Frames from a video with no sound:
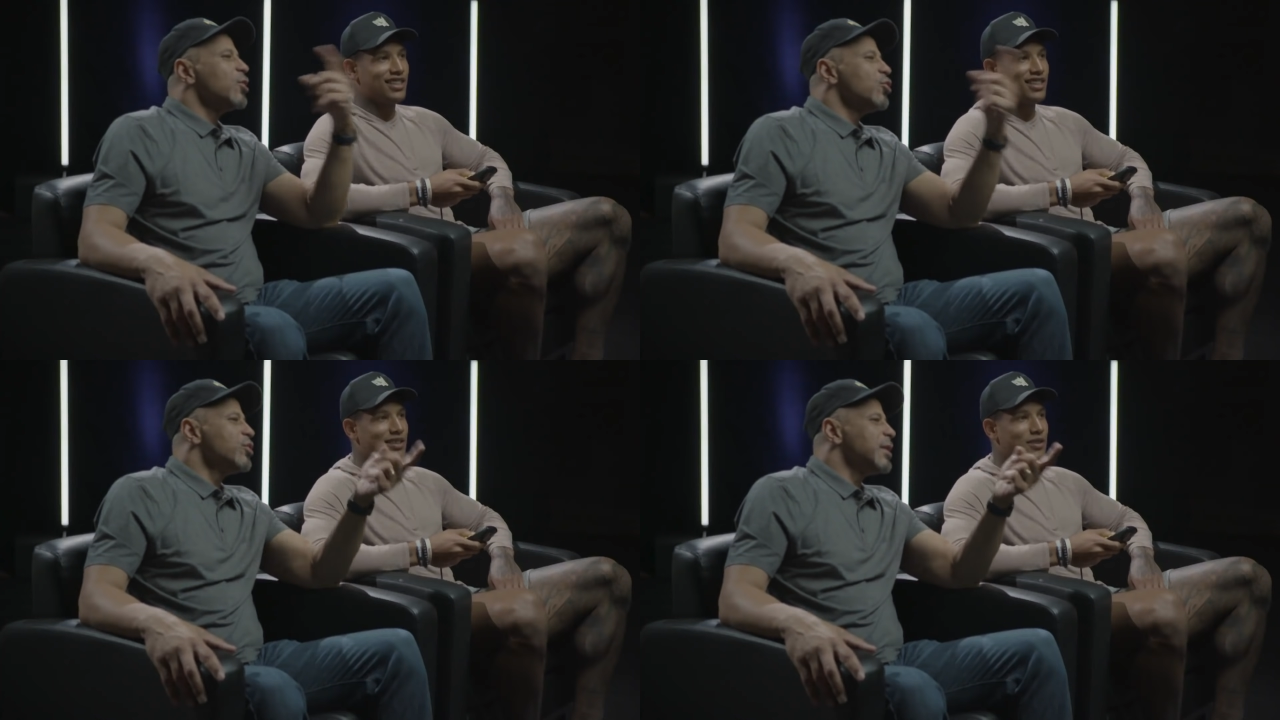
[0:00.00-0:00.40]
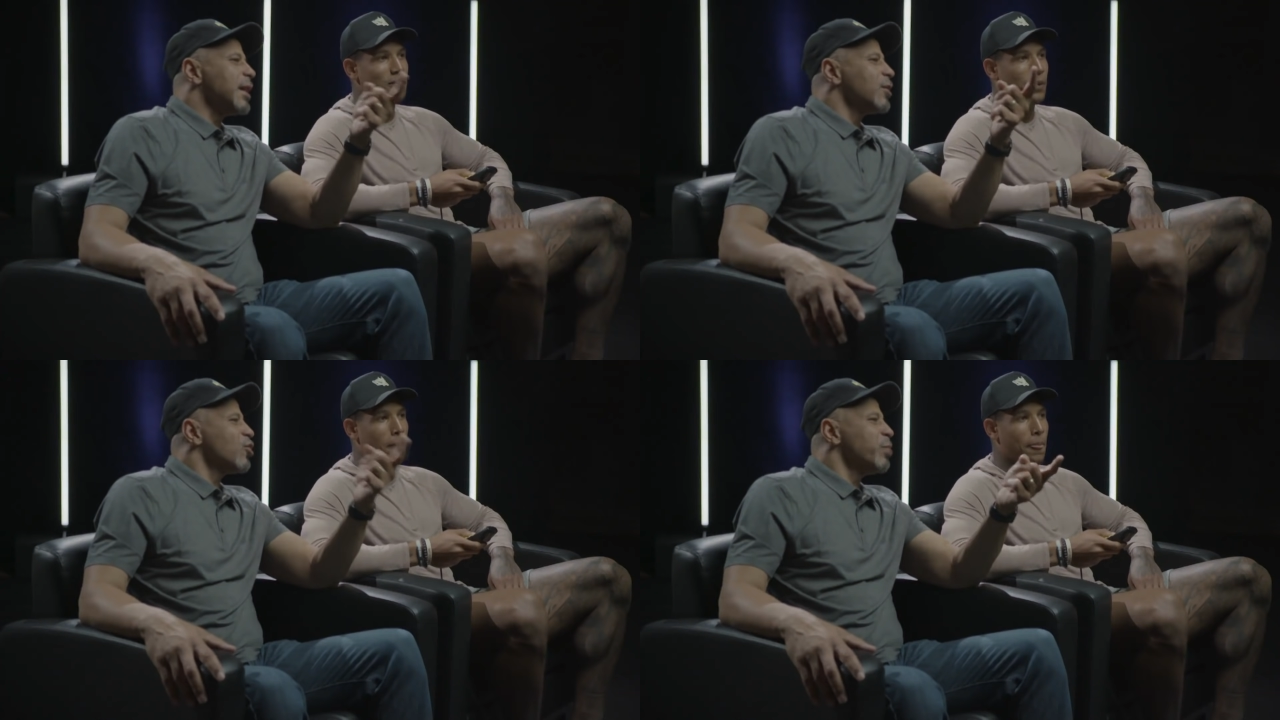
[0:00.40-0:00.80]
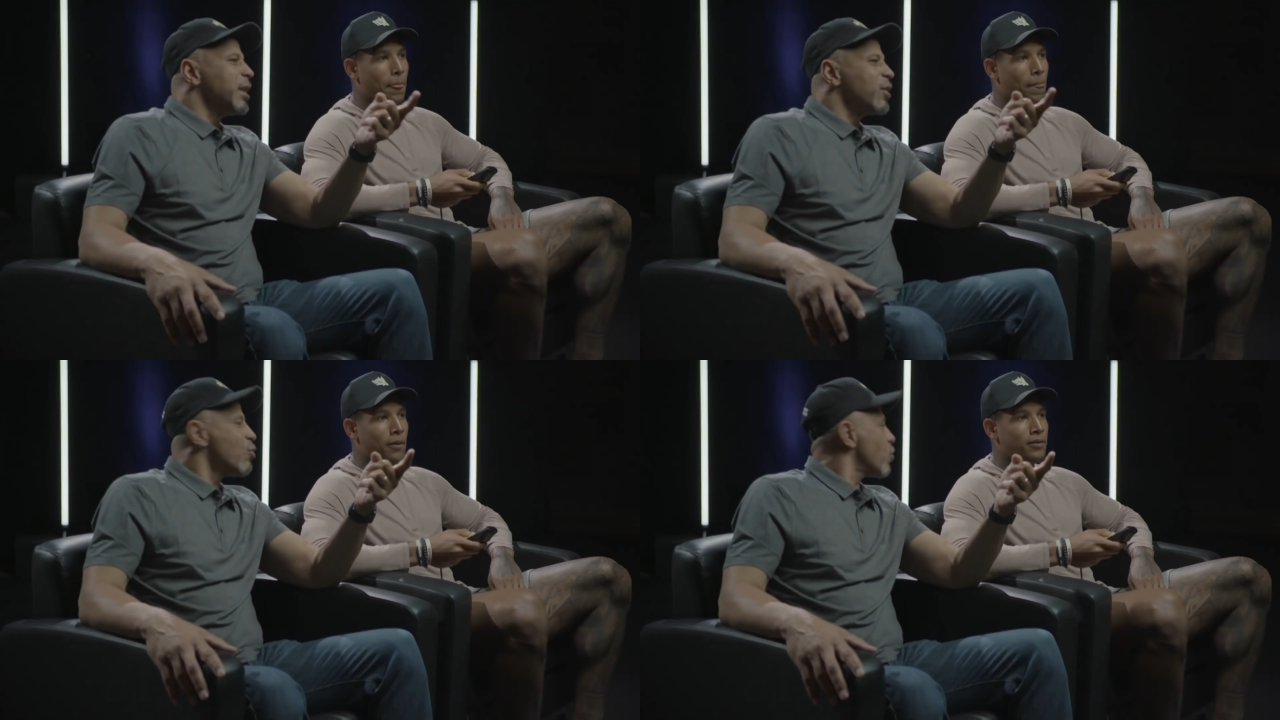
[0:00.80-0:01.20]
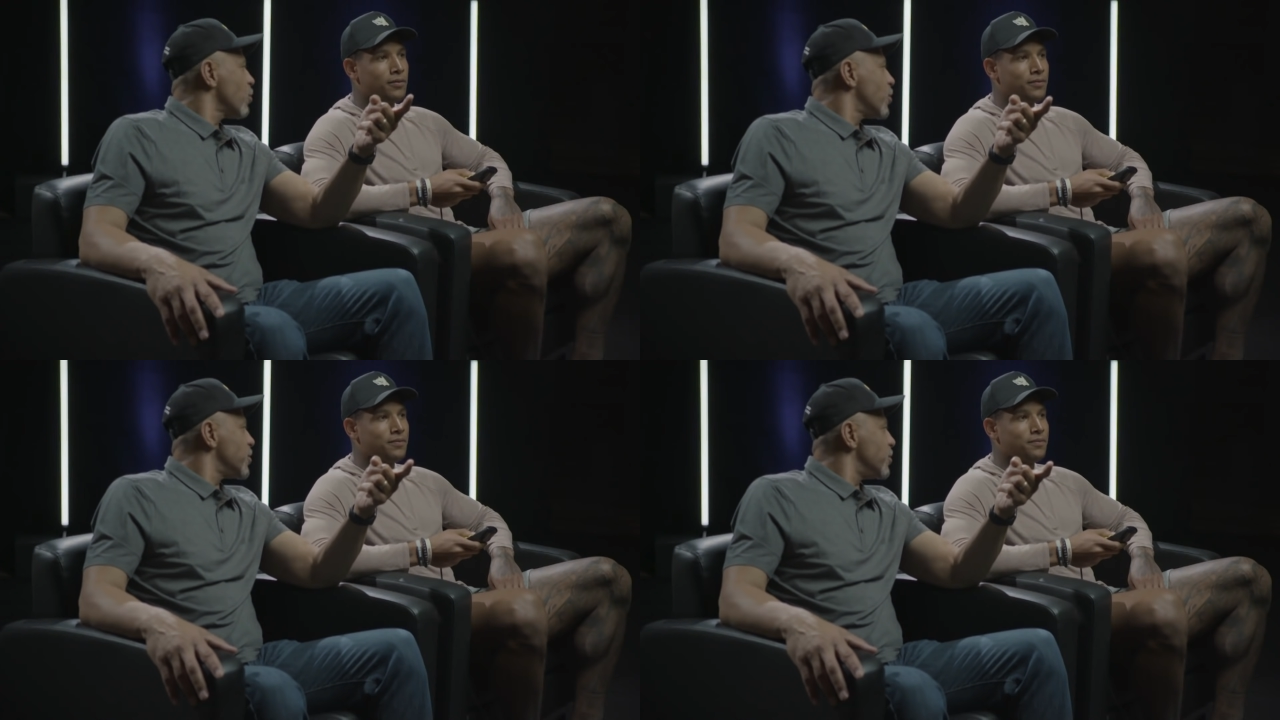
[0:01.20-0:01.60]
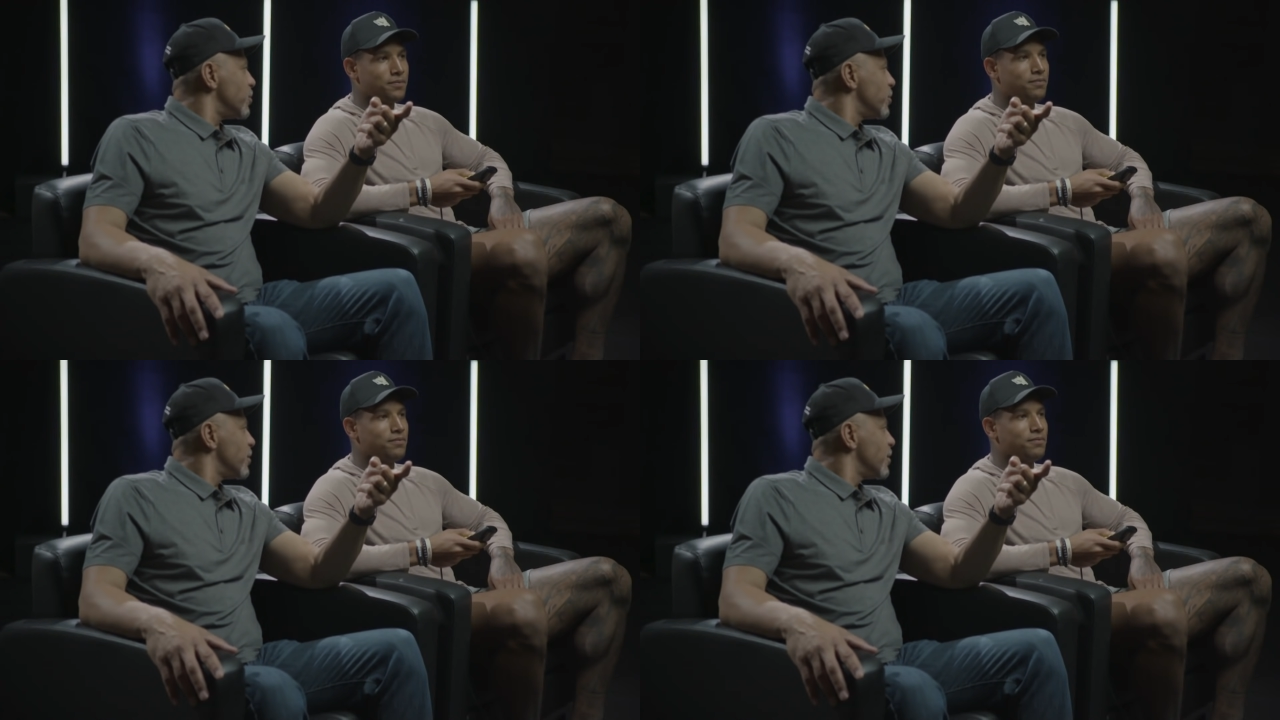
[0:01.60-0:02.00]
Speaker 1: You see a little bitty corner on you.
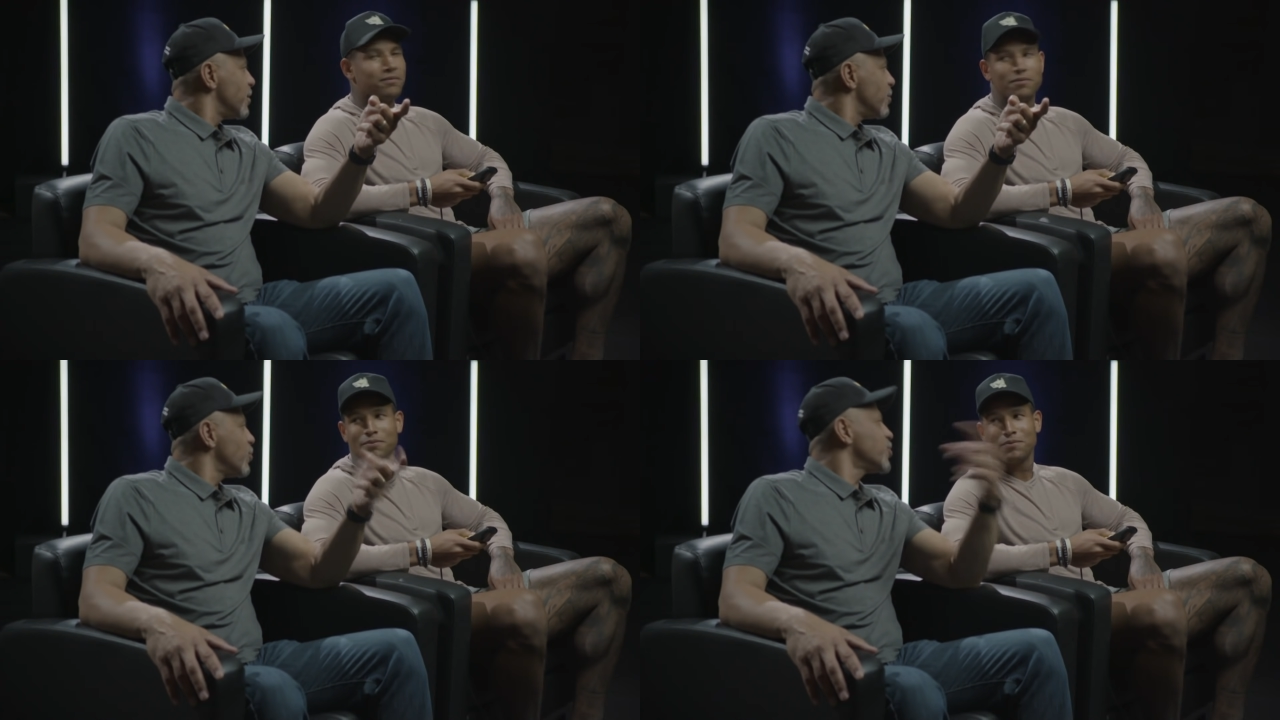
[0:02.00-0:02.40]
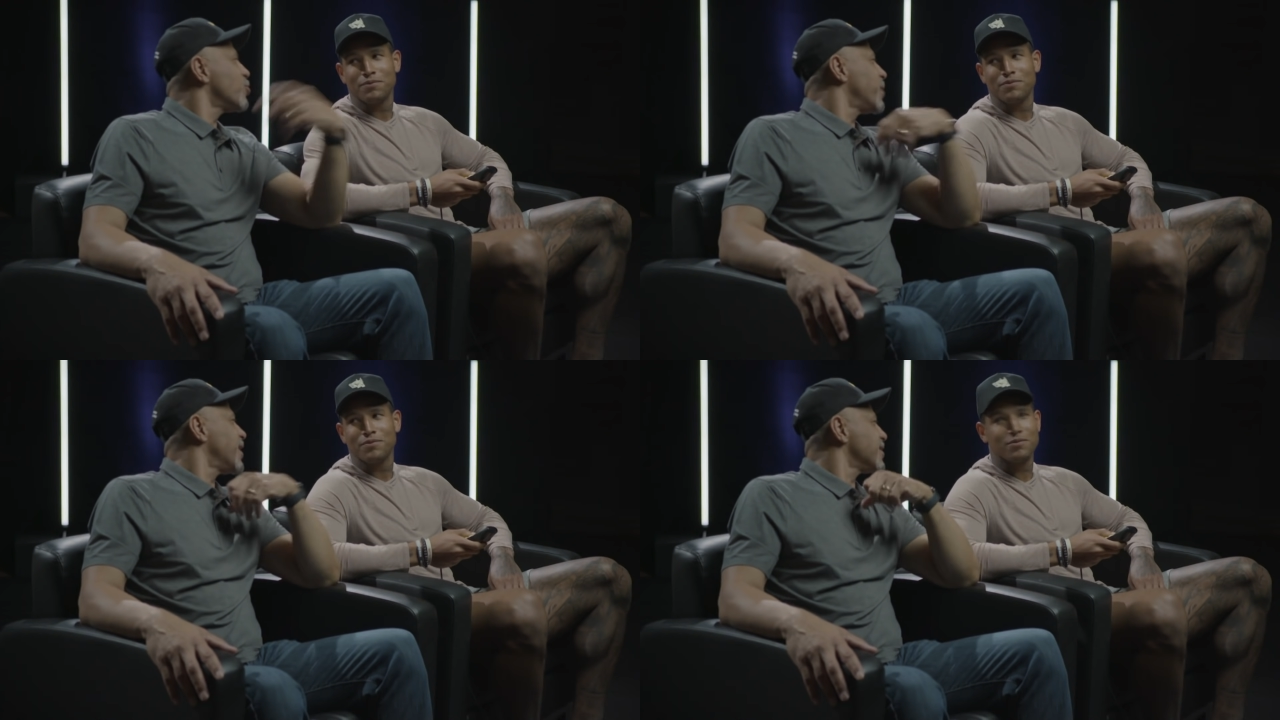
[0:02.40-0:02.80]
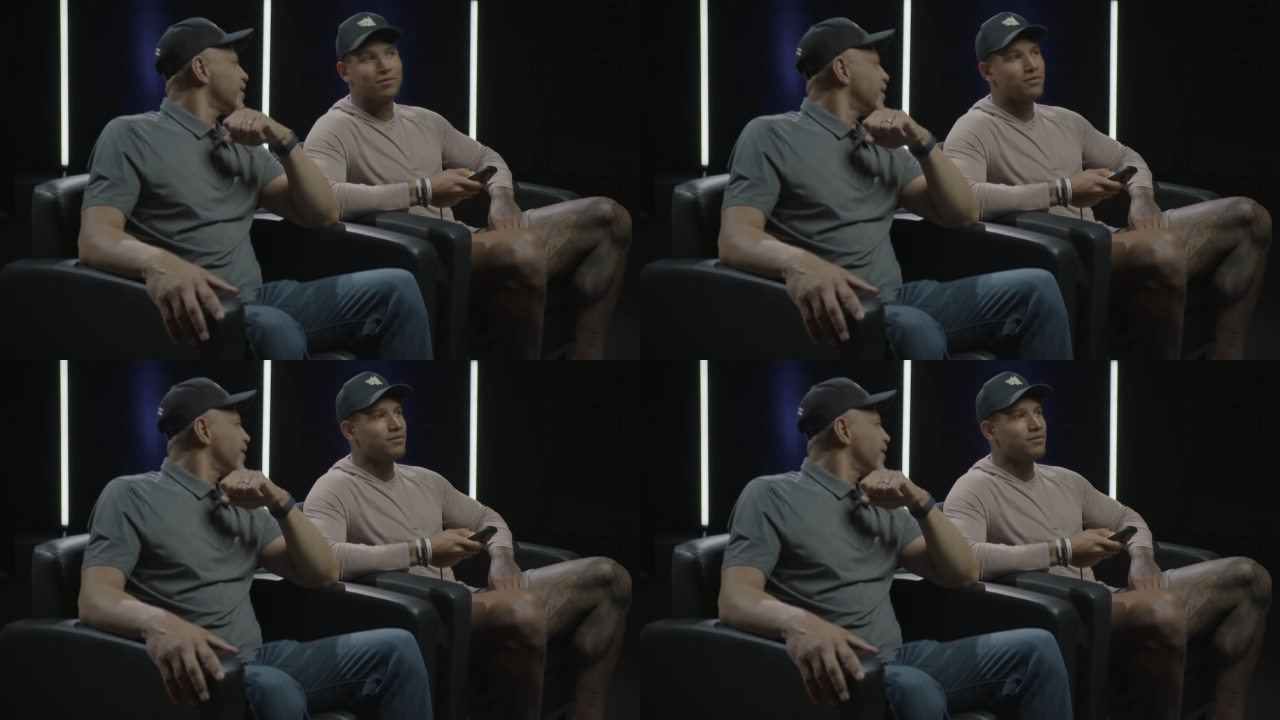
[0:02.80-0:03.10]
Mm-hmm. What's your mindset?